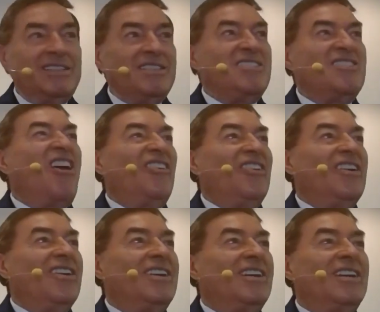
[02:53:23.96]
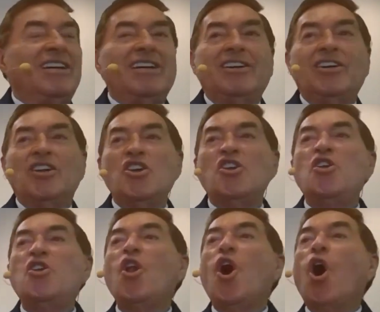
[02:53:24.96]
None.
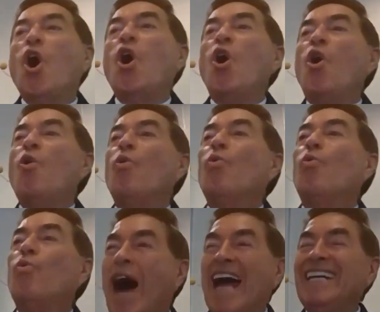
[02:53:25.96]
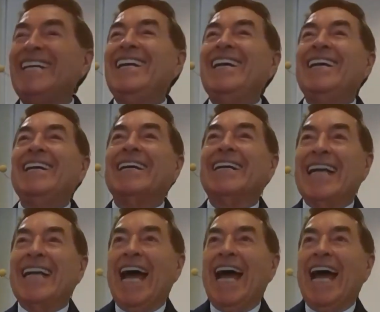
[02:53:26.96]
No one
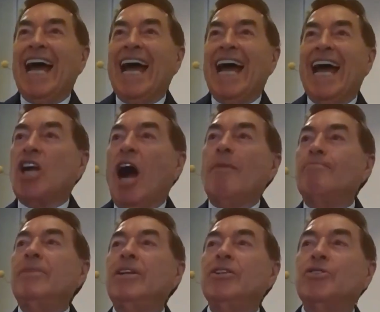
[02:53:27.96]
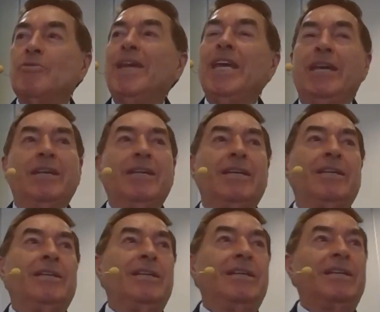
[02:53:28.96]
can come to me.
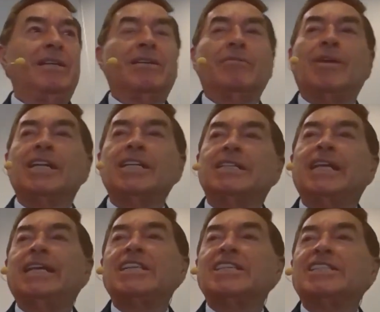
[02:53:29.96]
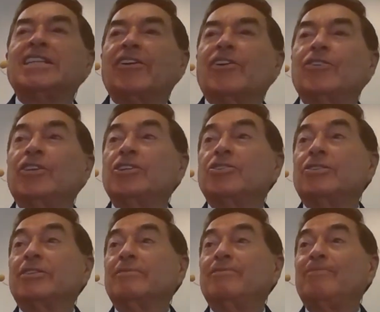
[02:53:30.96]
What is the necessary condition?